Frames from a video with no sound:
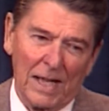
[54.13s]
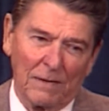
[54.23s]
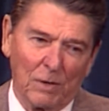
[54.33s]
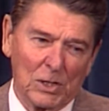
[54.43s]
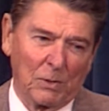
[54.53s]

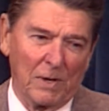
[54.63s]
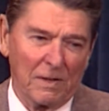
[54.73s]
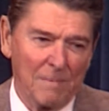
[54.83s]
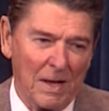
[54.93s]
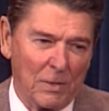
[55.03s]
anniversary
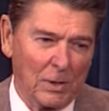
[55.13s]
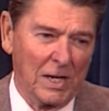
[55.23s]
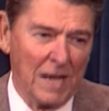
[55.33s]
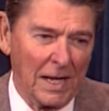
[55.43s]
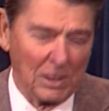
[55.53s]
of my
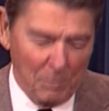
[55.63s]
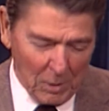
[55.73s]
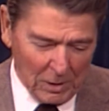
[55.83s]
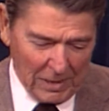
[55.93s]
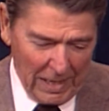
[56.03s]
39th
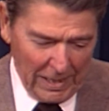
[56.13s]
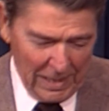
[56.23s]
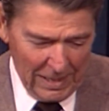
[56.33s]
birthday.